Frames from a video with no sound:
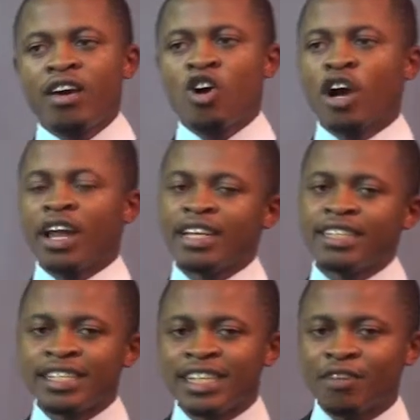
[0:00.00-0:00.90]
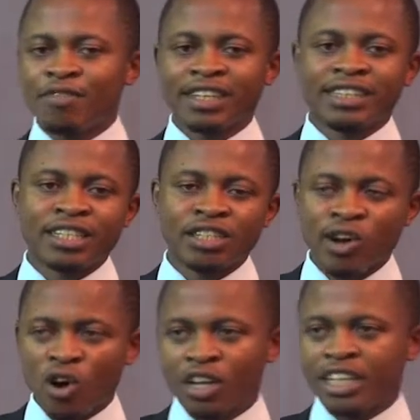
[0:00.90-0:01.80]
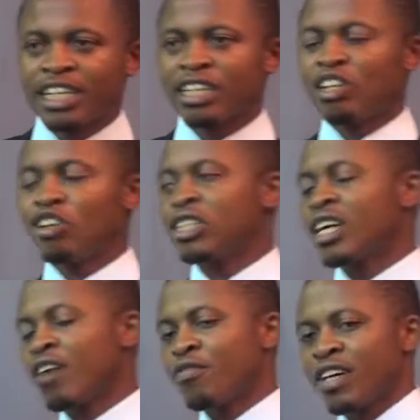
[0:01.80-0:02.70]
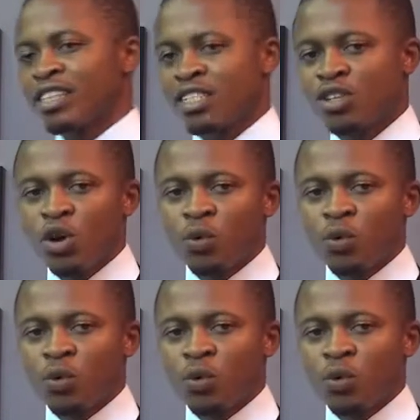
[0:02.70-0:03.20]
organizational factors or the technological factors